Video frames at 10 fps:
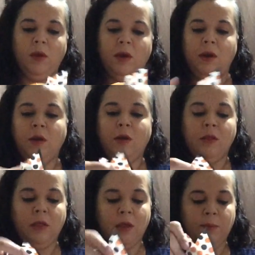I know a
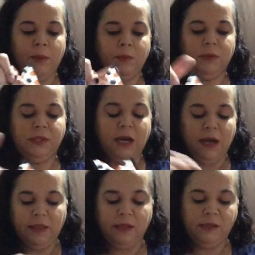lot of people
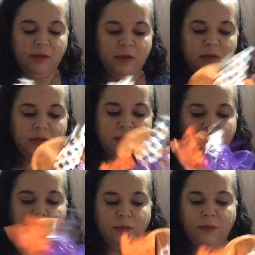tie these
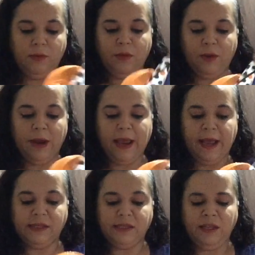onto their
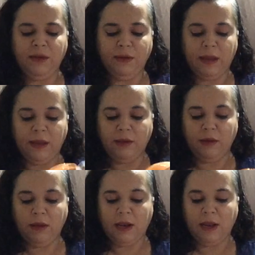hats, and you
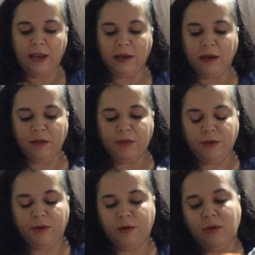could add
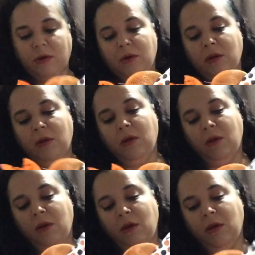another
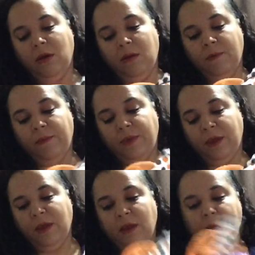
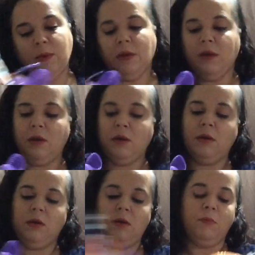thing, but
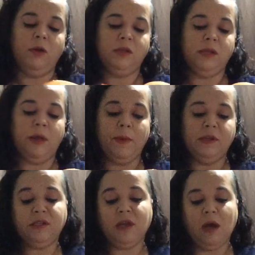most of the time I
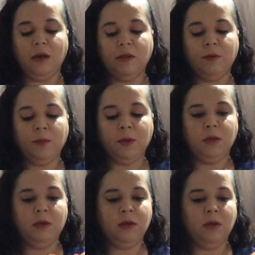just hot glue them
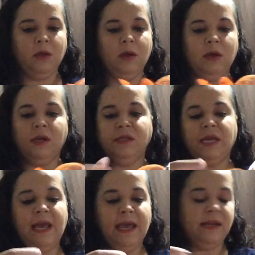on because I
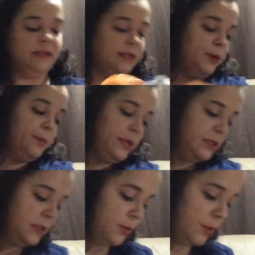add a
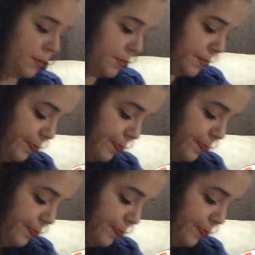centerpiece to them.